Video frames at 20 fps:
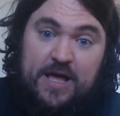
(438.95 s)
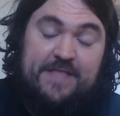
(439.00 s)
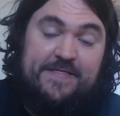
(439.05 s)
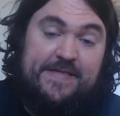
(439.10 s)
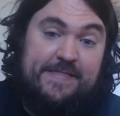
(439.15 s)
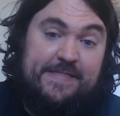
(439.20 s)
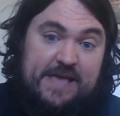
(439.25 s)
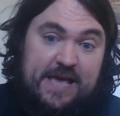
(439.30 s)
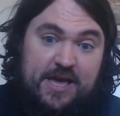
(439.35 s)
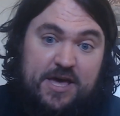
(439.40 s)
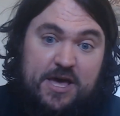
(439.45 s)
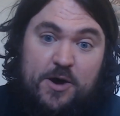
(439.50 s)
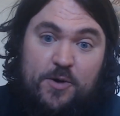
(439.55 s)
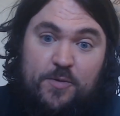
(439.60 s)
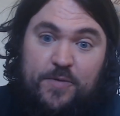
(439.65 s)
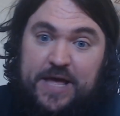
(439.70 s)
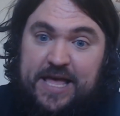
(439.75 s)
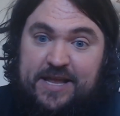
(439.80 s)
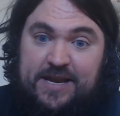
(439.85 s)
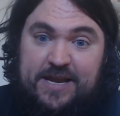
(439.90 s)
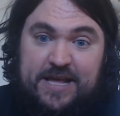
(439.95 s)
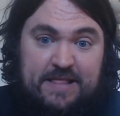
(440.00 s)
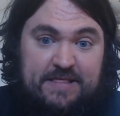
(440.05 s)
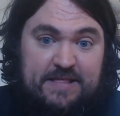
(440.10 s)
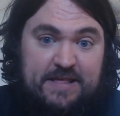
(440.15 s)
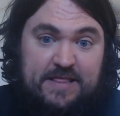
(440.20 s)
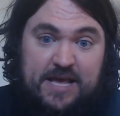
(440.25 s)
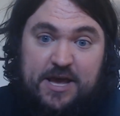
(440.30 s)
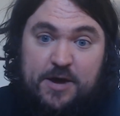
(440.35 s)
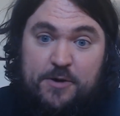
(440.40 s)
And then they go in, and
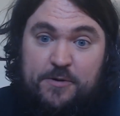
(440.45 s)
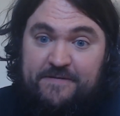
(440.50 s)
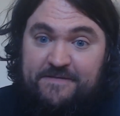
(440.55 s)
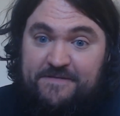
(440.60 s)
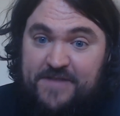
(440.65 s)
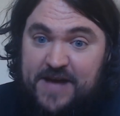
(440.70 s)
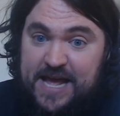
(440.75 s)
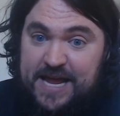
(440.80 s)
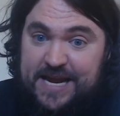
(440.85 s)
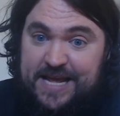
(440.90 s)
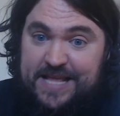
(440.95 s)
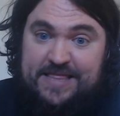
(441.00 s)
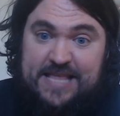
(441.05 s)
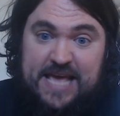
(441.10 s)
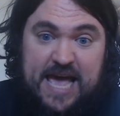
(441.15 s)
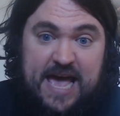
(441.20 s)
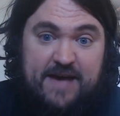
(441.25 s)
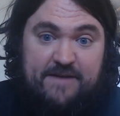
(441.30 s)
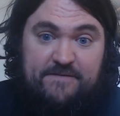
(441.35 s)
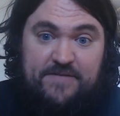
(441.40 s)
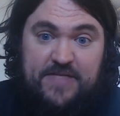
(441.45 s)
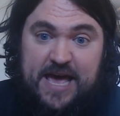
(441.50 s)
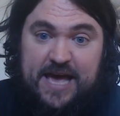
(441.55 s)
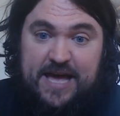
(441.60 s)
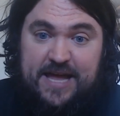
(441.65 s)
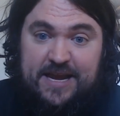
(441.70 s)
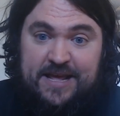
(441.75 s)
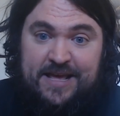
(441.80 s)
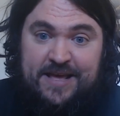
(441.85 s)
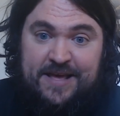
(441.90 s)
then they go and fight it. They have
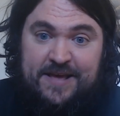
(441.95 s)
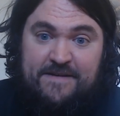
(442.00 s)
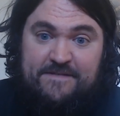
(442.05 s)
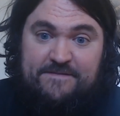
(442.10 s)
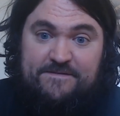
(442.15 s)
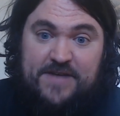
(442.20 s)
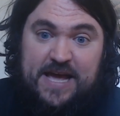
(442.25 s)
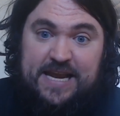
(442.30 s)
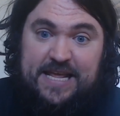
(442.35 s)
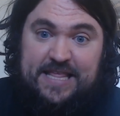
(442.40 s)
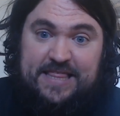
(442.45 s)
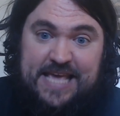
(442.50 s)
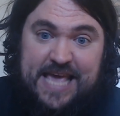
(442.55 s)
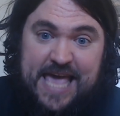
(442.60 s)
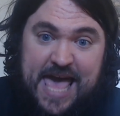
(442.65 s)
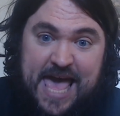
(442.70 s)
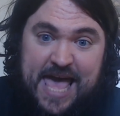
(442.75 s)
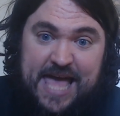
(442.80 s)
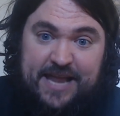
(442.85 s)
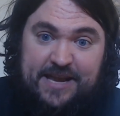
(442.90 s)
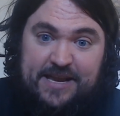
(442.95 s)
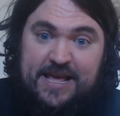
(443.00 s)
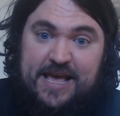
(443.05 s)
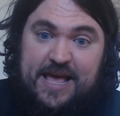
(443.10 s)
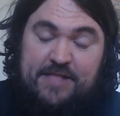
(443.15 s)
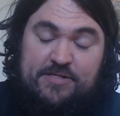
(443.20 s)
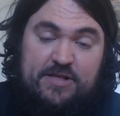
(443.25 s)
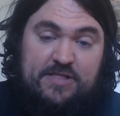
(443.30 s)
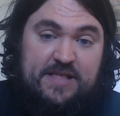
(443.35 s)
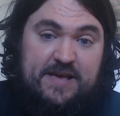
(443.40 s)
that fight at the end,
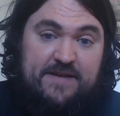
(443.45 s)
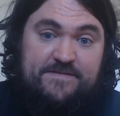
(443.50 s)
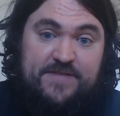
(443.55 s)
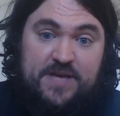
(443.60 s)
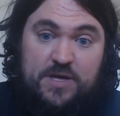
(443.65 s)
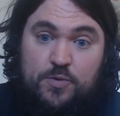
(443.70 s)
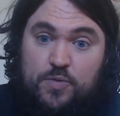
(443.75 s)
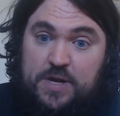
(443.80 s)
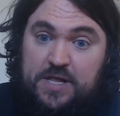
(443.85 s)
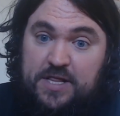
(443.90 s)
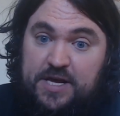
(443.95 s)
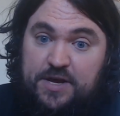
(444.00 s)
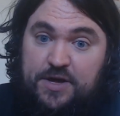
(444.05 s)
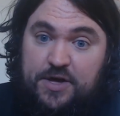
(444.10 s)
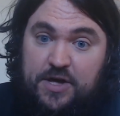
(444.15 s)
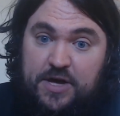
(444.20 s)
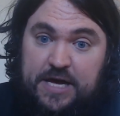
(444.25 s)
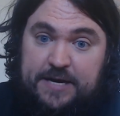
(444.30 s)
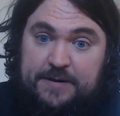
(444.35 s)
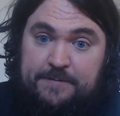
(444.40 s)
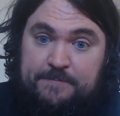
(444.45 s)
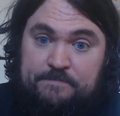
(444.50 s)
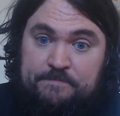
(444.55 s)
and then they feel really good.